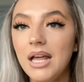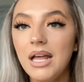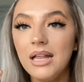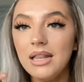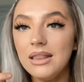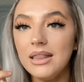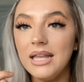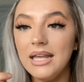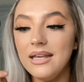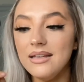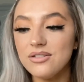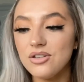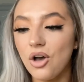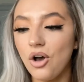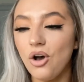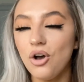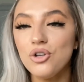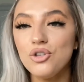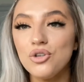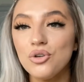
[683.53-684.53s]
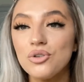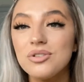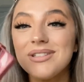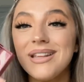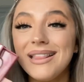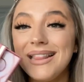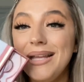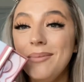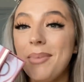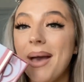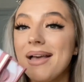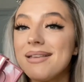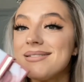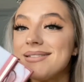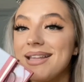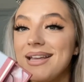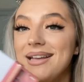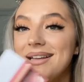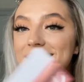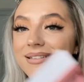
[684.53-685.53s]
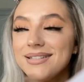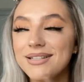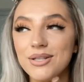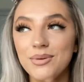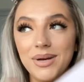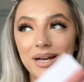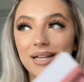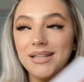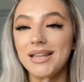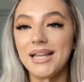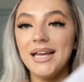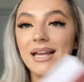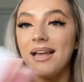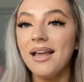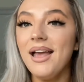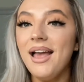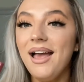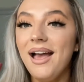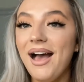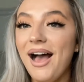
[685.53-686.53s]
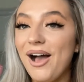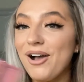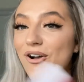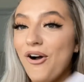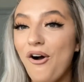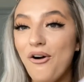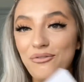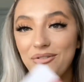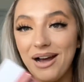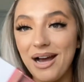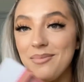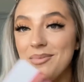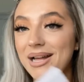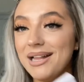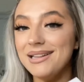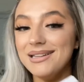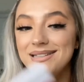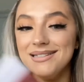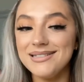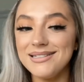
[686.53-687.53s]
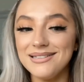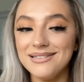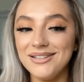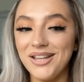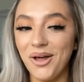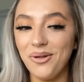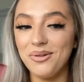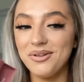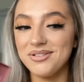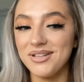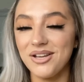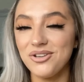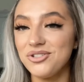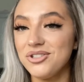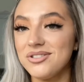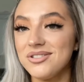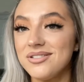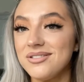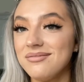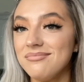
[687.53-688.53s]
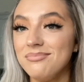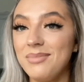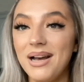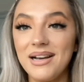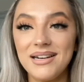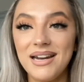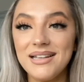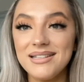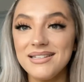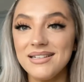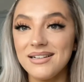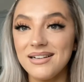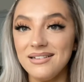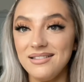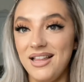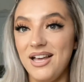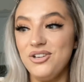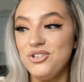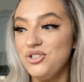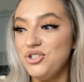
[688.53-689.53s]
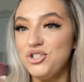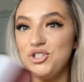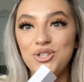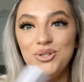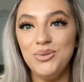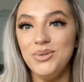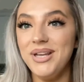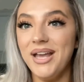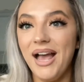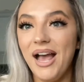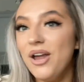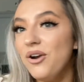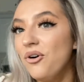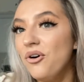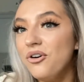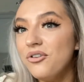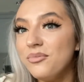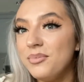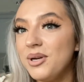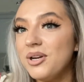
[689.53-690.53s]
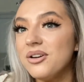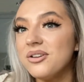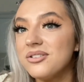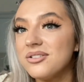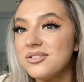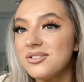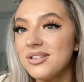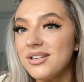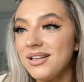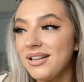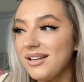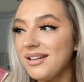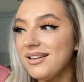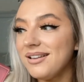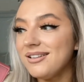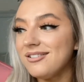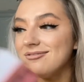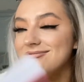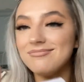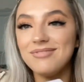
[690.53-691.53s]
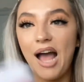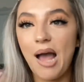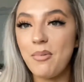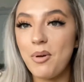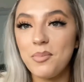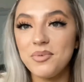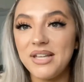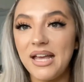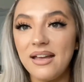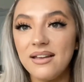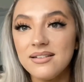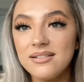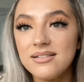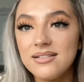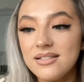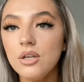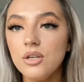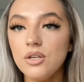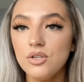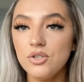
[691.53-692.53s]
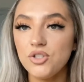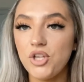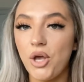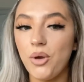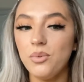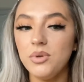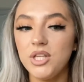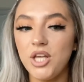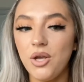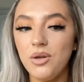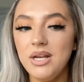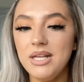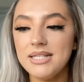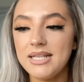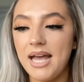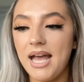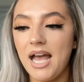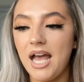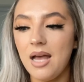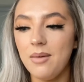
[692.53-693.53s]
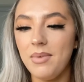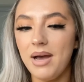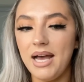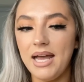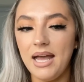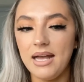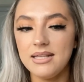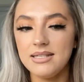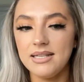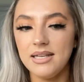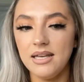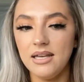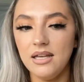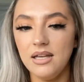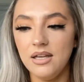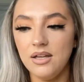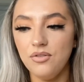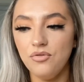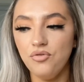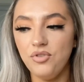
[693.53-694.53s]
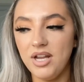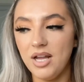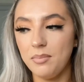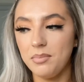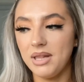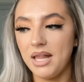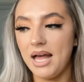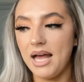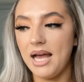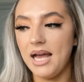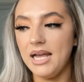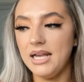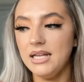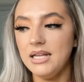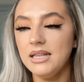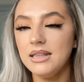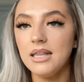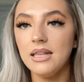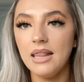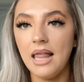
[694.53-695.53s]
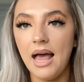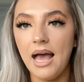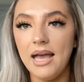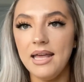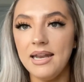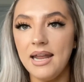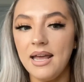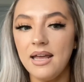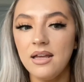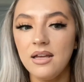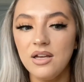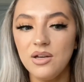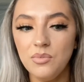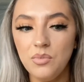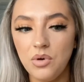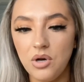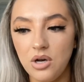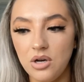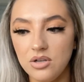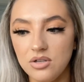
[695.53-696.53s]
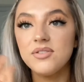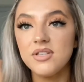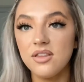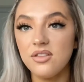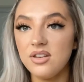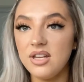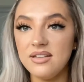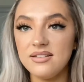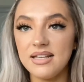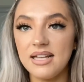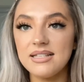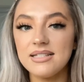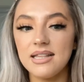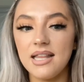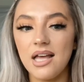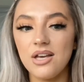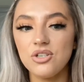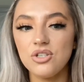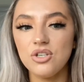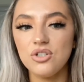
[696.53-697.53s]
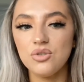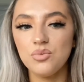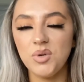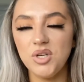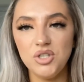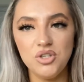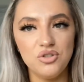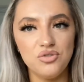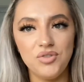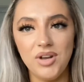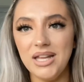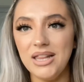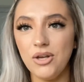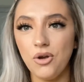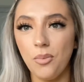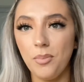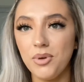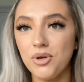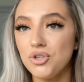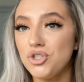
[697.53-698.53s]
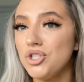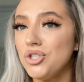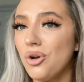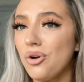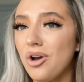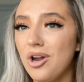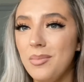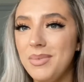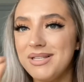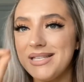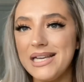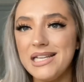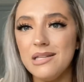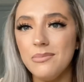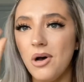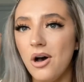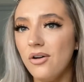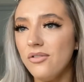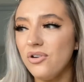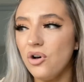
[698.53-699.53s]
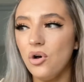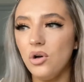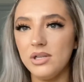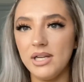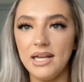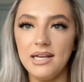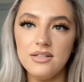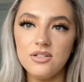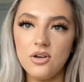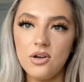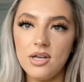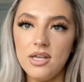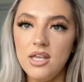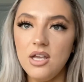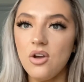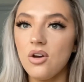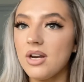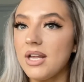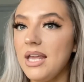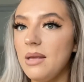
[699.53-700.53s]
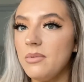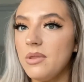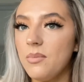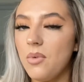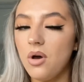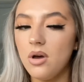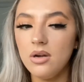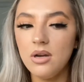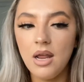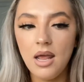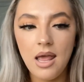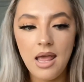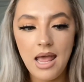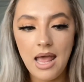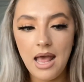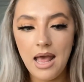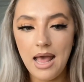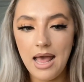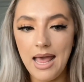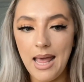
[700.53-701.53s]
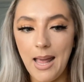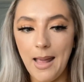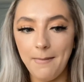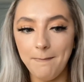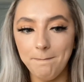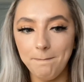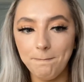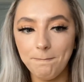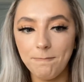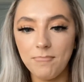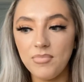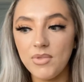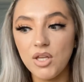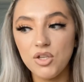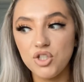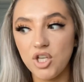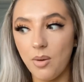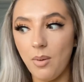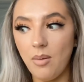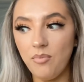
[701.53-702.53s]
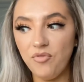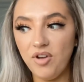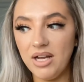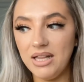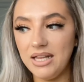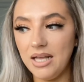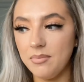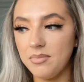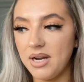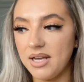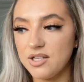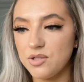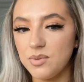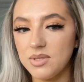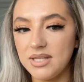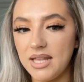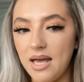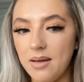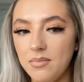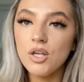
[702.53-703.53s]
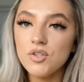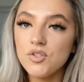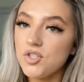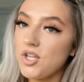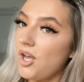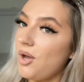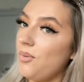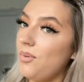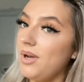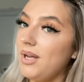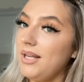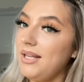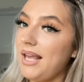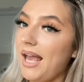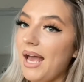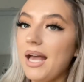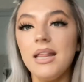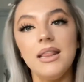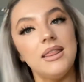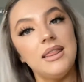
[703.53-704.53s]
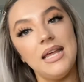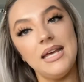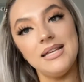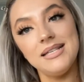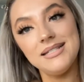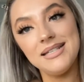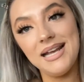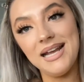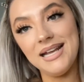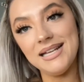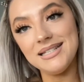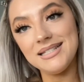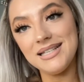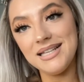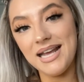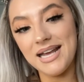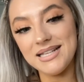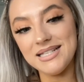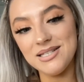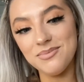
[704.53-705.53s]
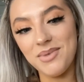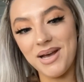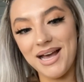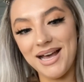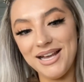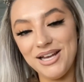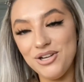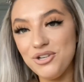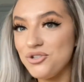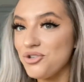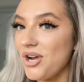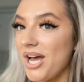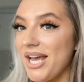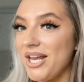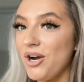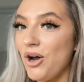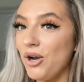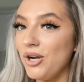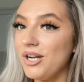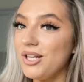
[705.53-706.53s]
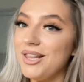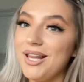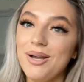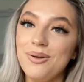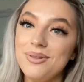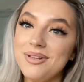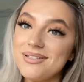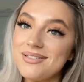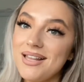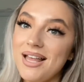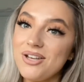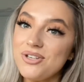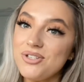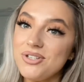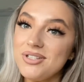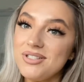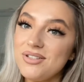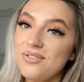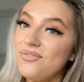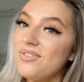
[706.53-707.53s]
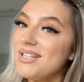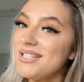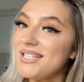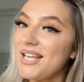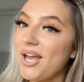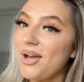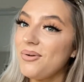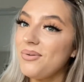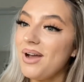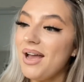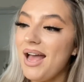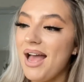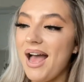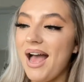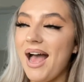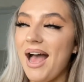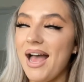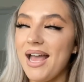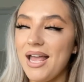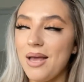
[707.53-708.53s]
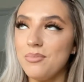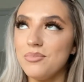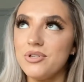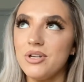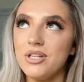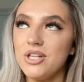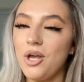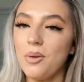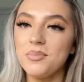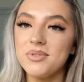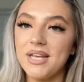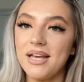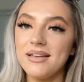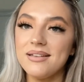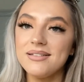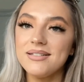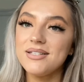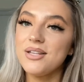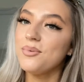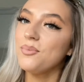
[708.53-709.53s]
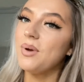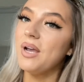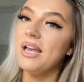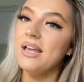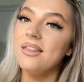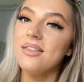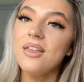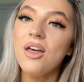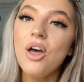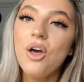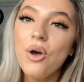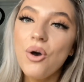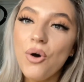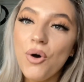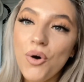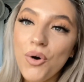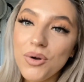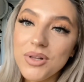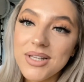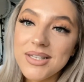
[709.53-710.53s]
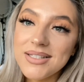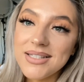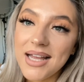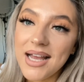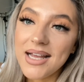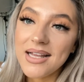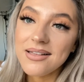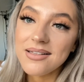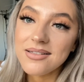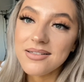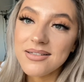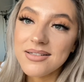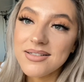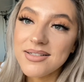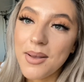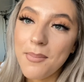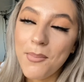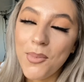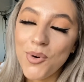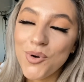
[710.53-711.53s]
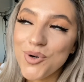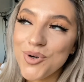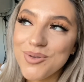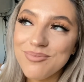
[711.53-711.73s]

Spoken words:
these are just the best things in the world. Like, I can't recommend Lola's lashes, magnetic lashes to you enough because I'm obsessed. So the only time I had to reapply the liner was to 3 sets of lashes, which is really good because you're not going to be taking them off all night, are you? You're going to keep them on. So I'm really impressed with them. So yeah, this is the end of my trying on Lola's lashes video. I am totally obsessed with all the styles, but